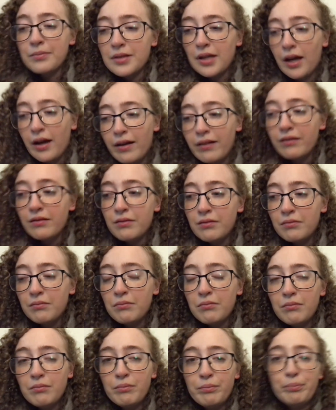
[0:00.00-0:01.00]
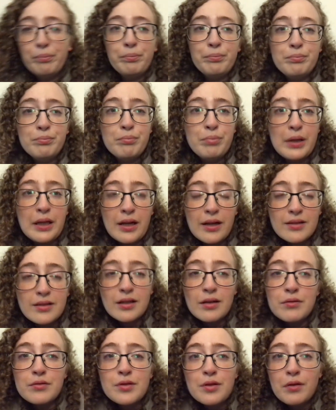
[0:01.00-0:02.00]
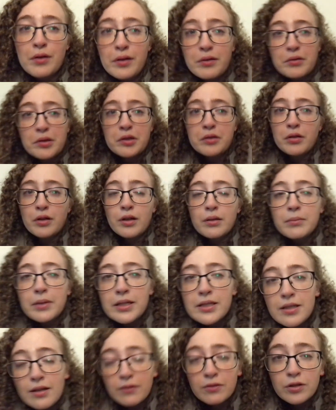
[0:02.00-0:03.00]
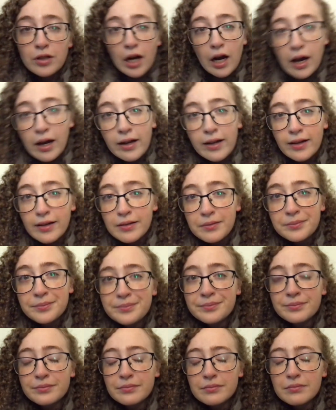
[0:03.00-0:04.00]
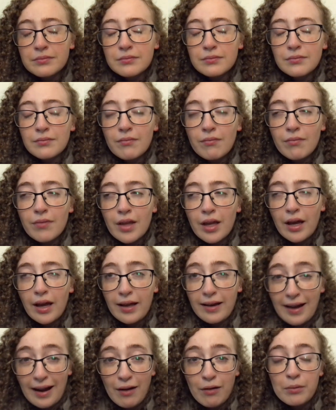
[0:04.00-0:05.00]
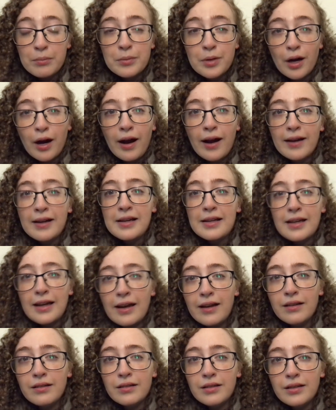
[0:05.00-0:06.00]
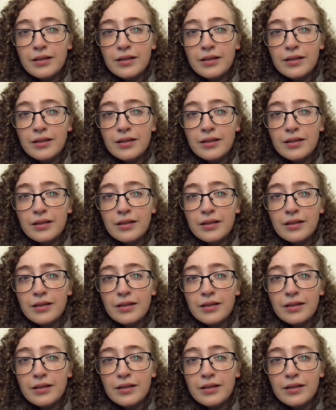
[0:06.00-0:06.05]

at because I was going to record myself crying, and now I'm crying again.